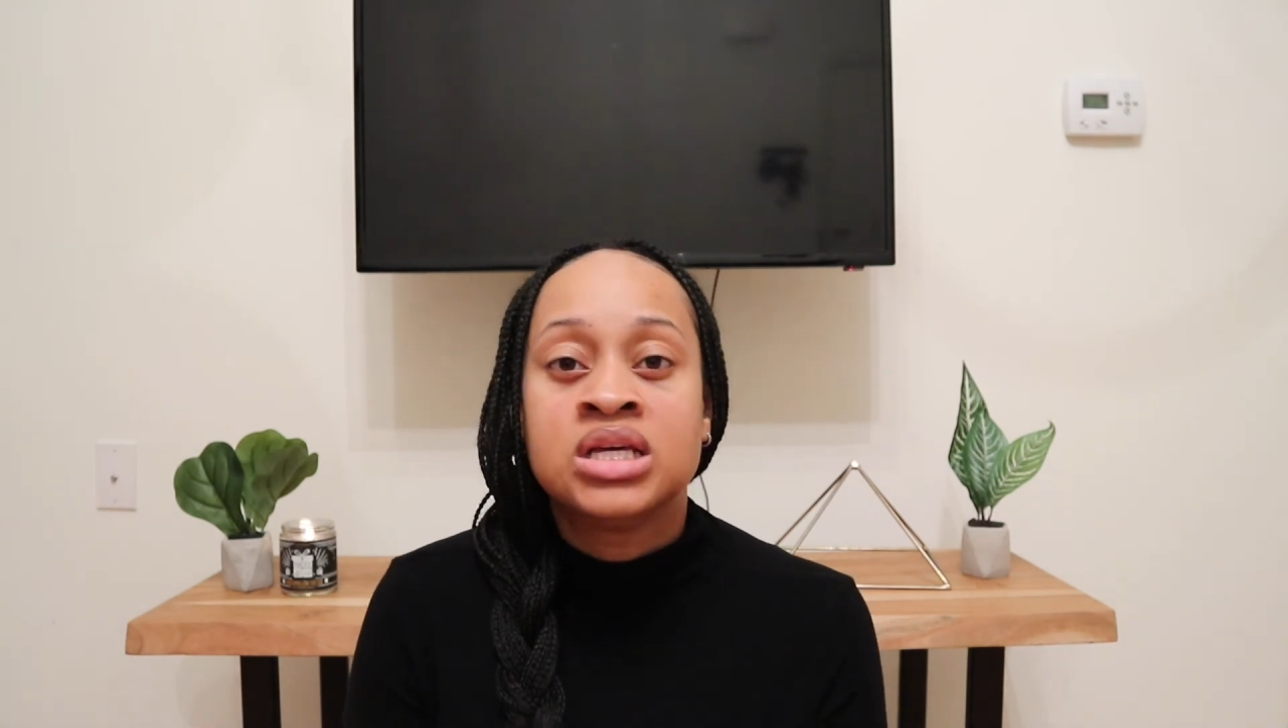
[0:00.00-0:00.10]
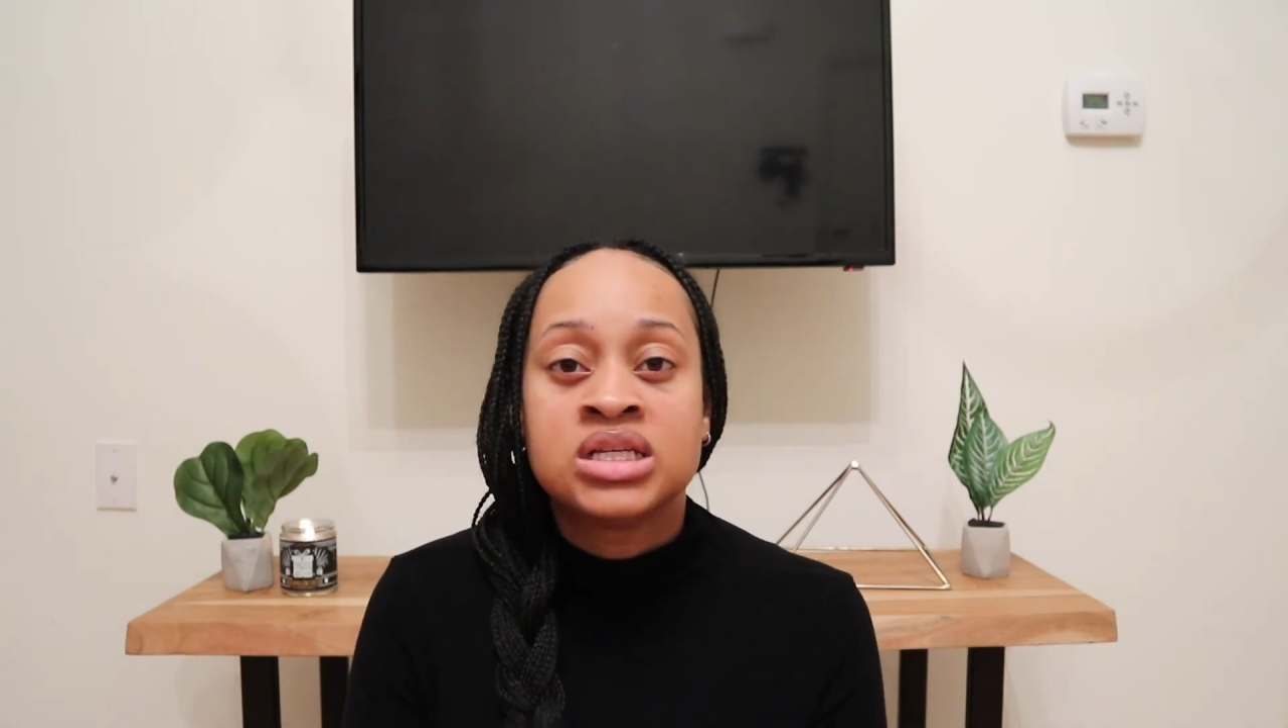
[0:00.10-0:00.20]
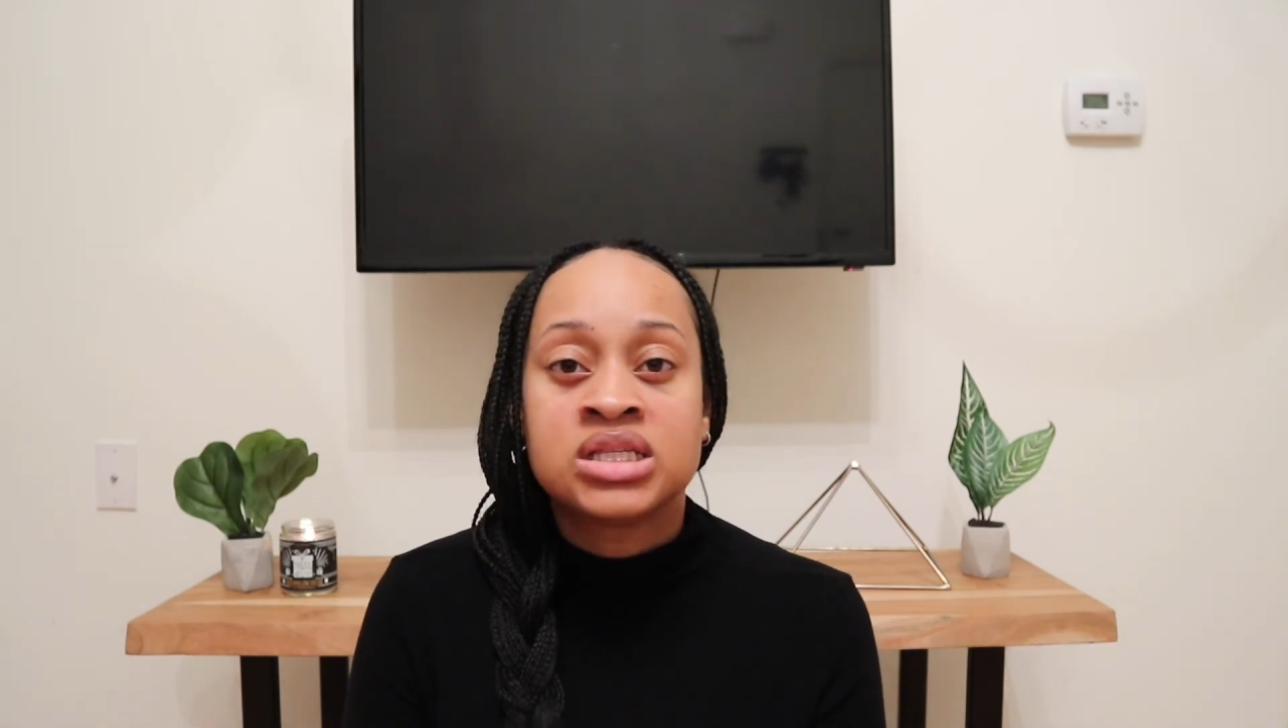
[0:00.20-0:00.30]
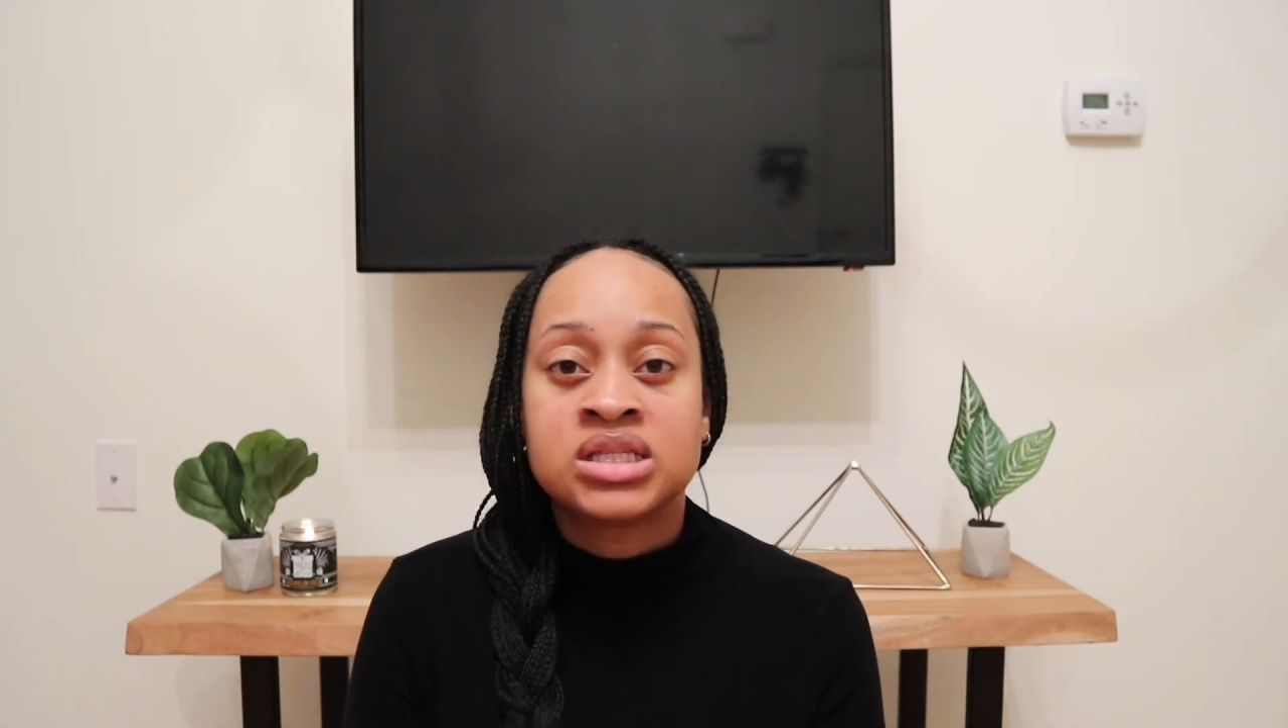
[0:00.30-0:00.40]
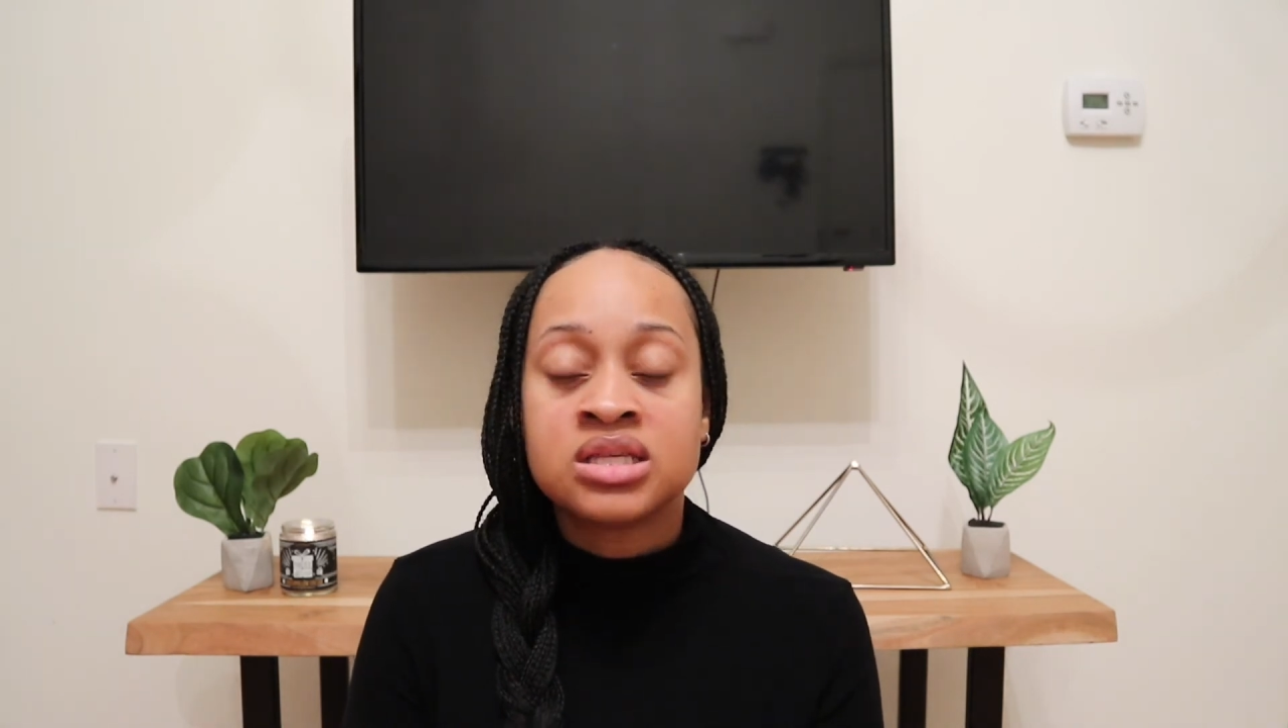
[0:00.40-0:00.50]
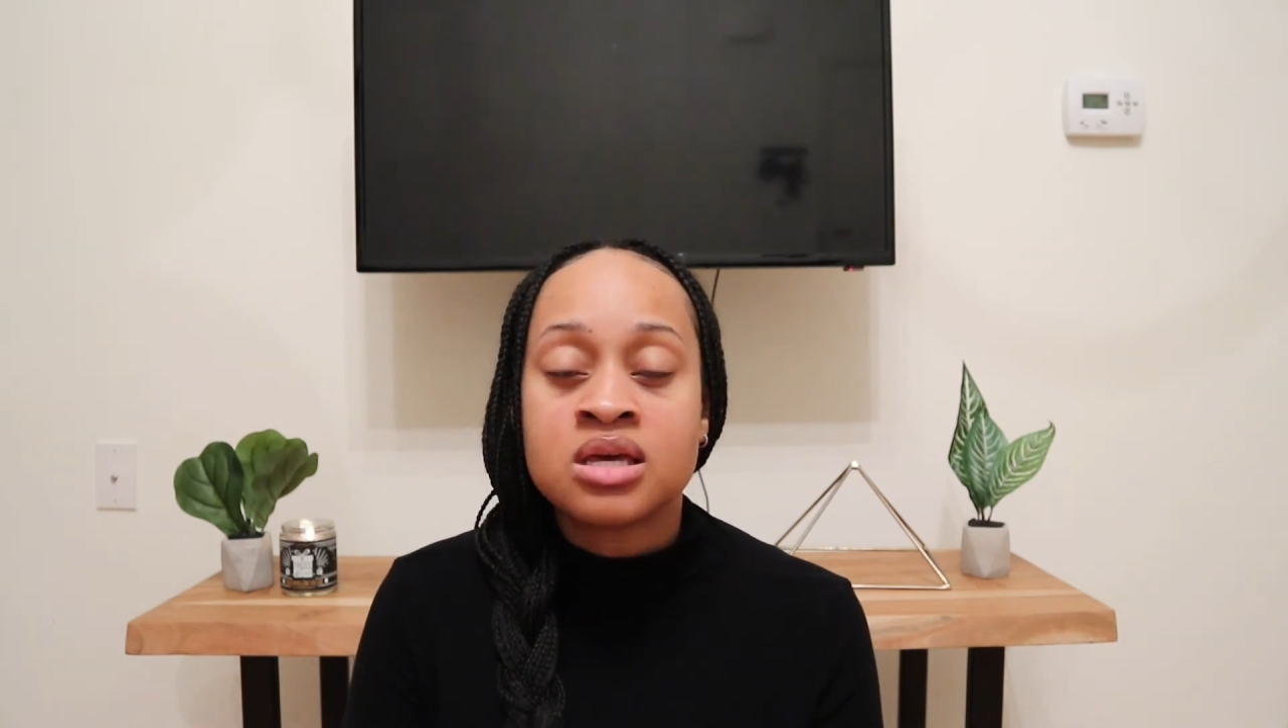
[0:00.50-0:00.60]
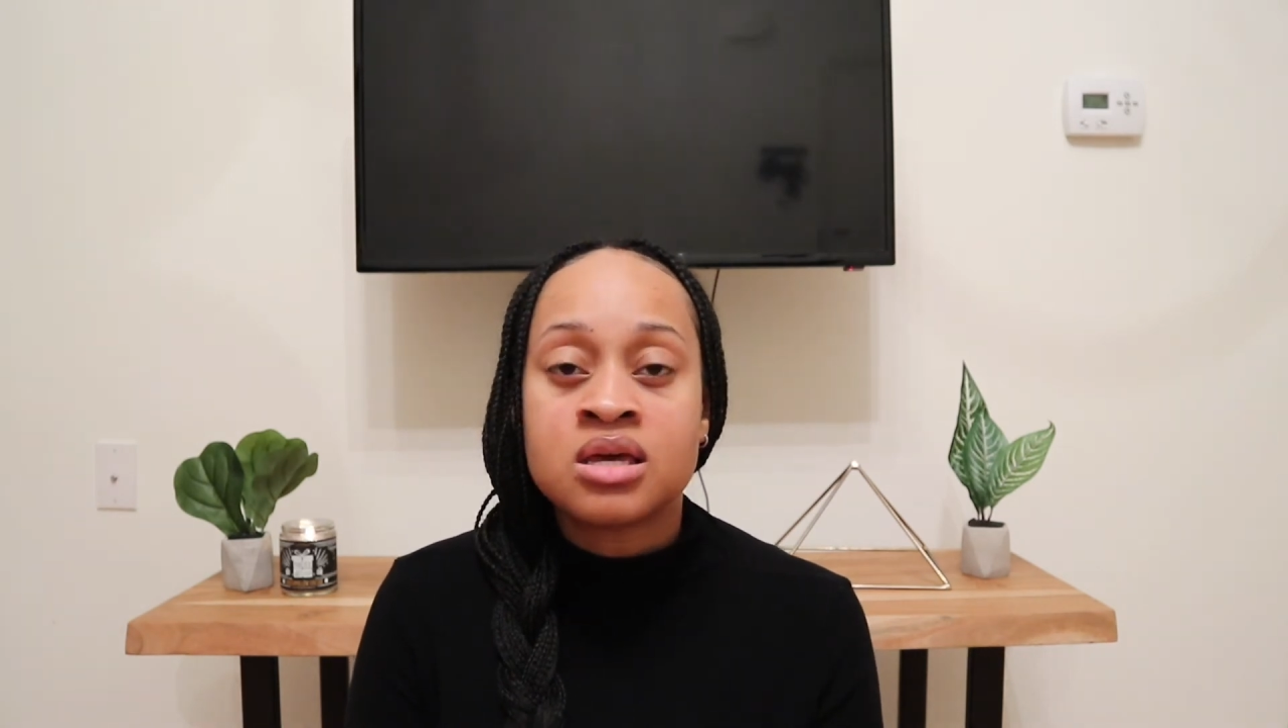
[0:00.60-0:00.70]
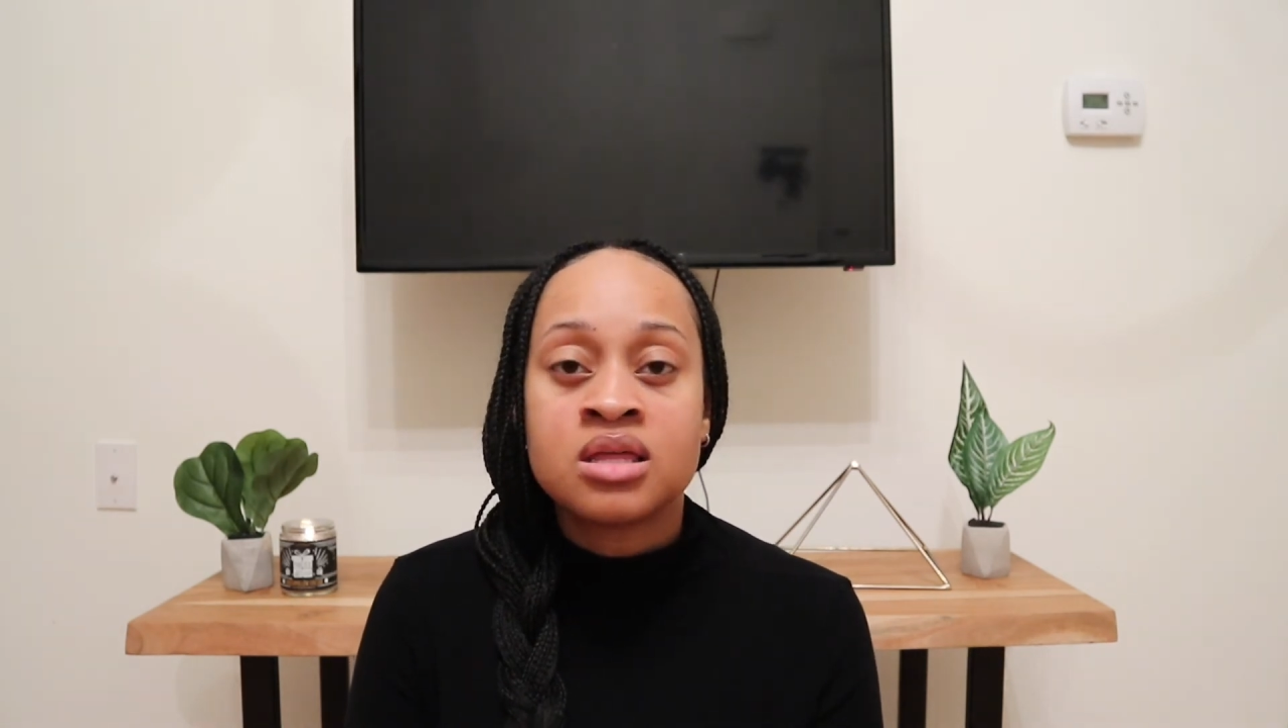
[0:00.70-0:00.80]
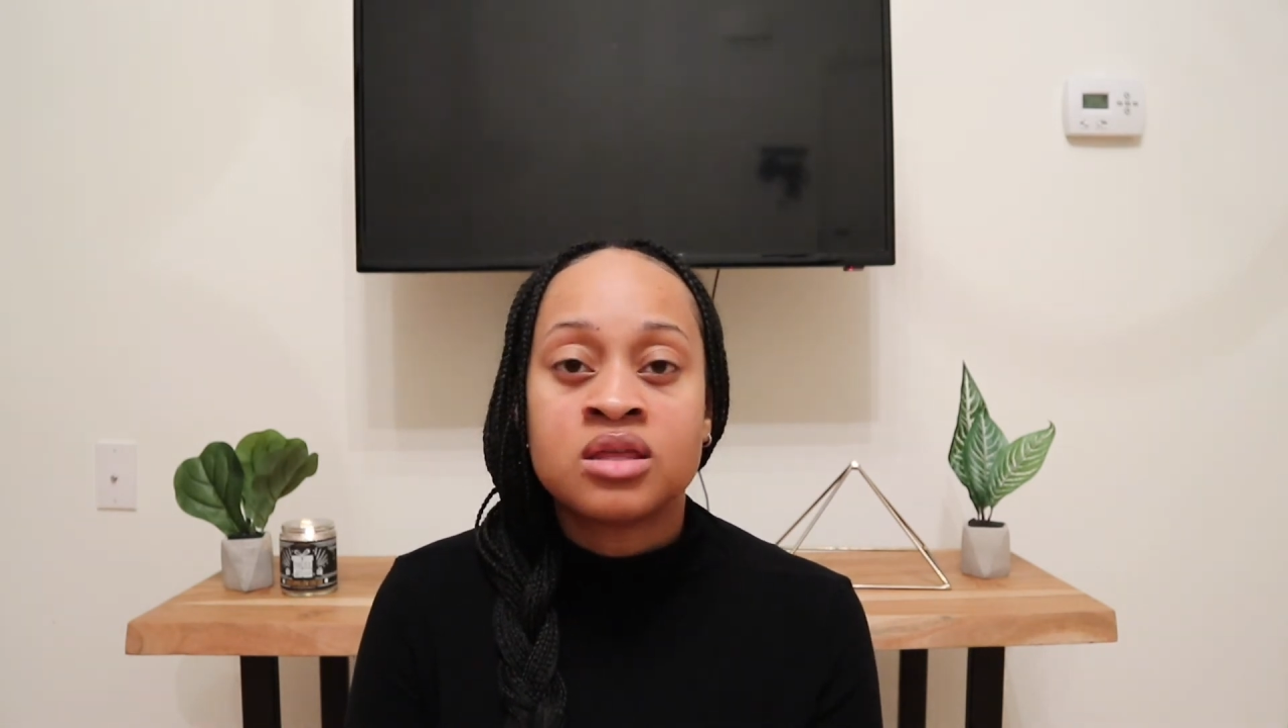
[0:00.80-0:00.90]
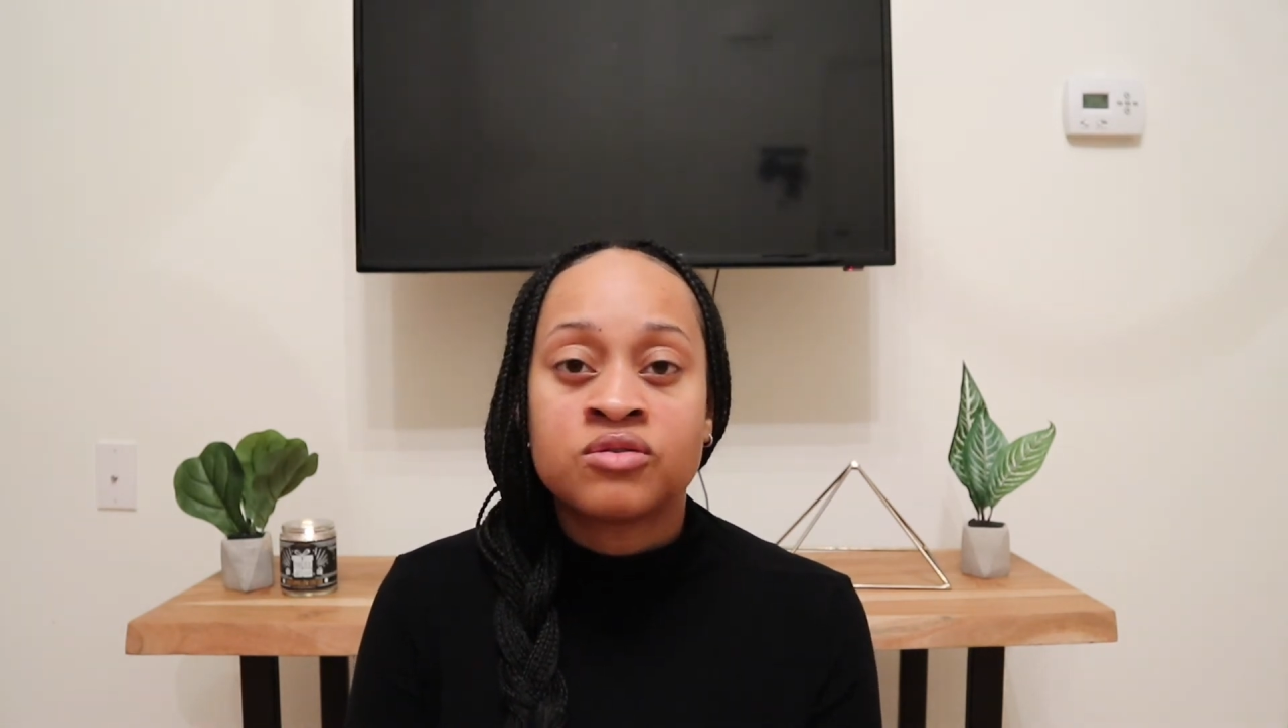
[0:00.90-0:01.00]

see the